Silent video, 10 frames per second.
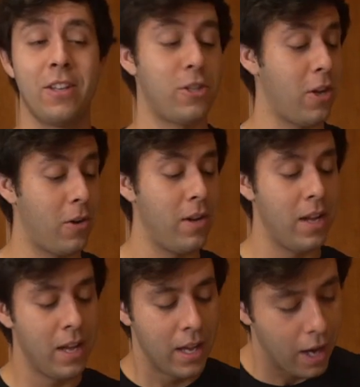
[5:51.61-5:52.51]
So
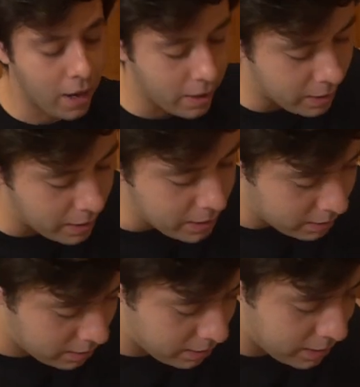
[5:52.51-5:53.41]
uh,
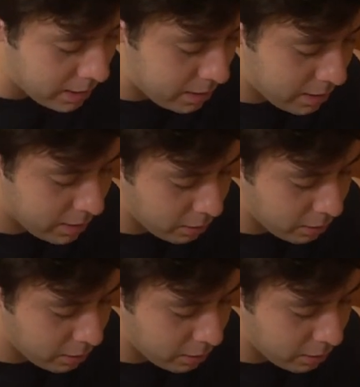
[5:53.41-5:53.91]
this, this